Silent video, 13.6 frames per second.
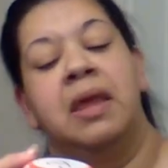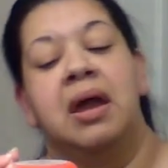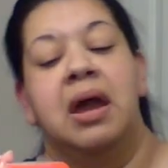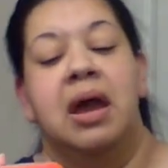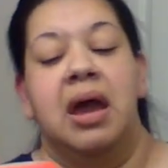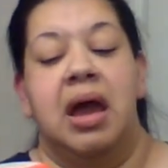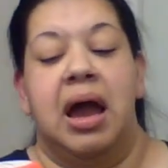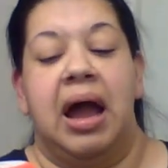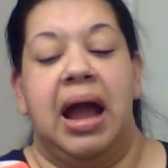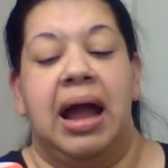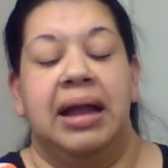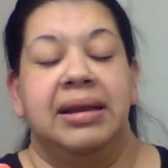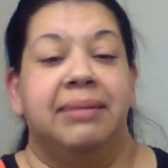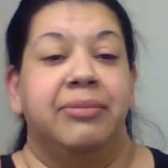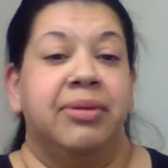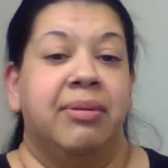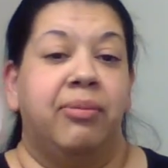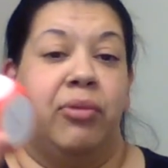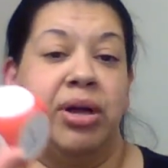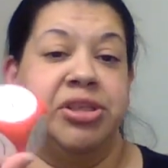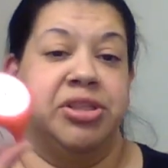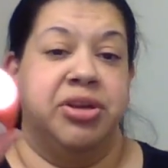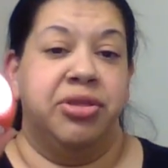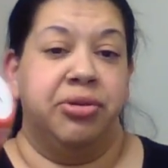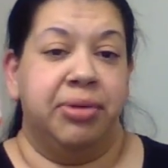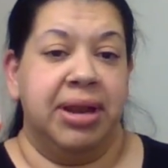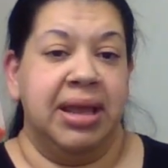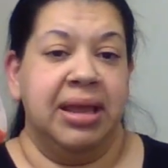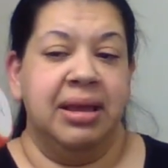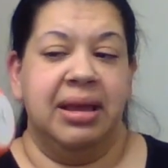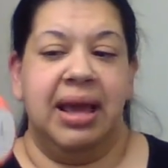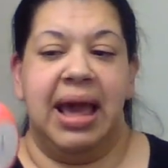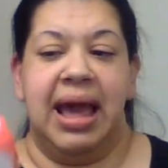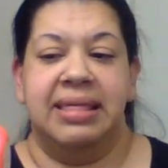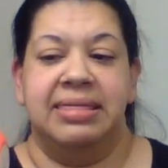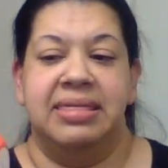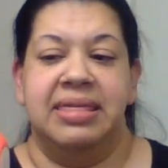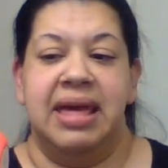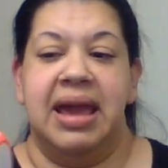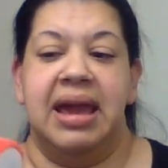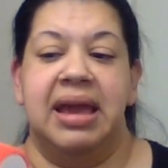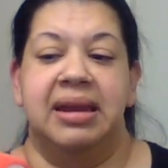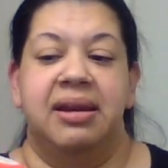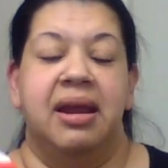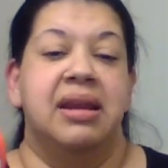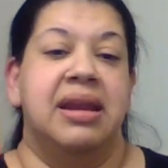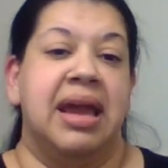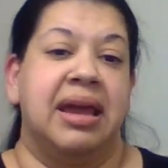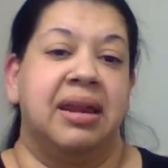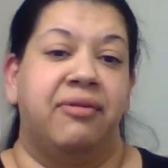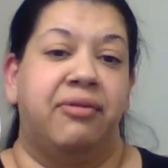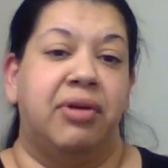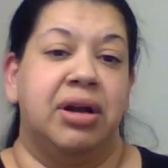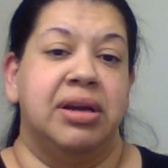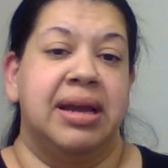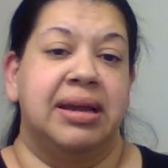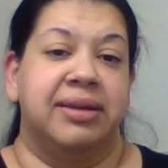I numbered them 1, 2, 3, and then -1, -2,